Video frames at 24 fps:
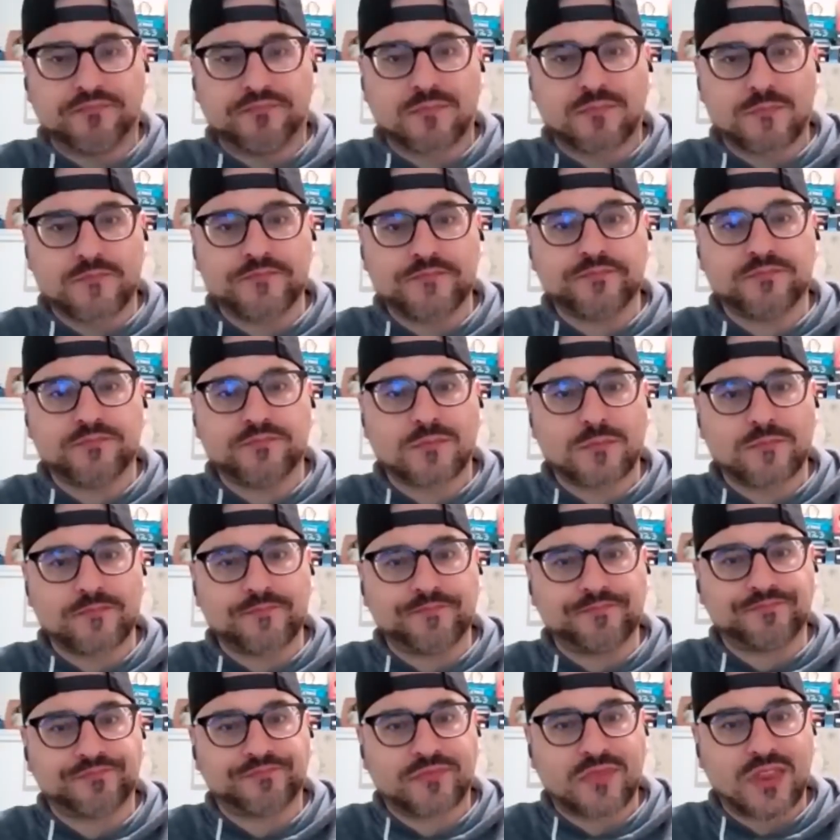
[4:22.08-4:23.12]
Um,
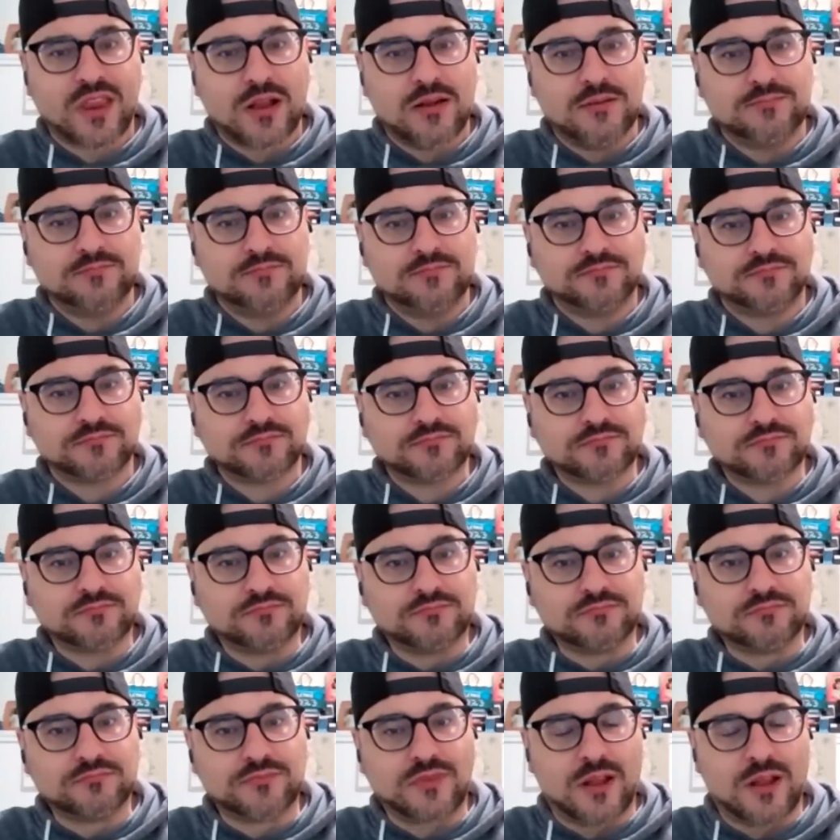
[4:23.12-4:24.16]
I don't know
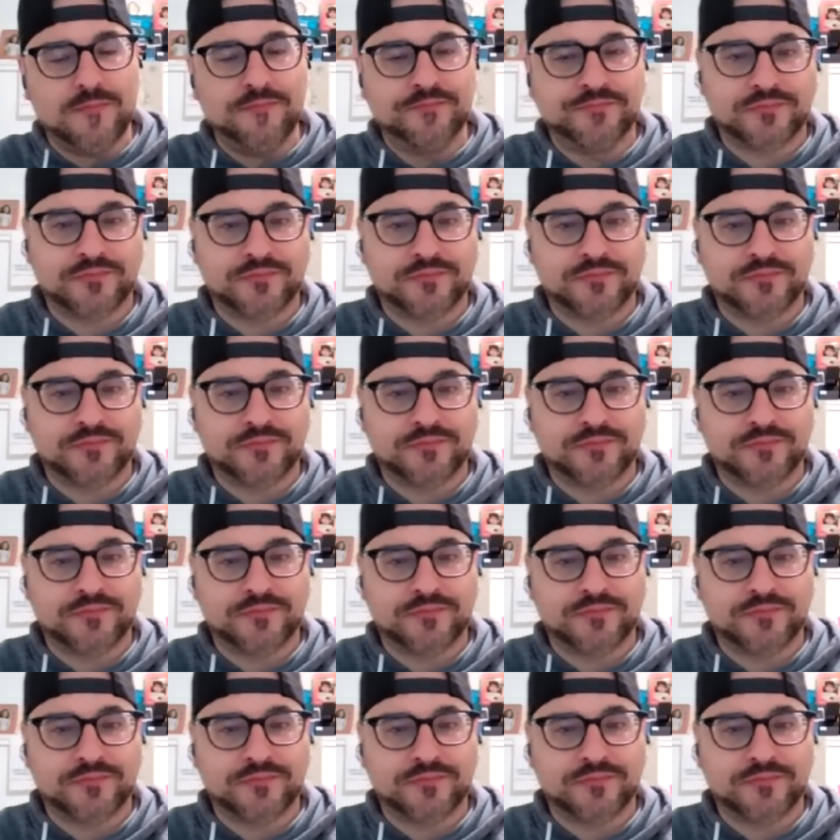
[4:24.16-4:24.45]
if it's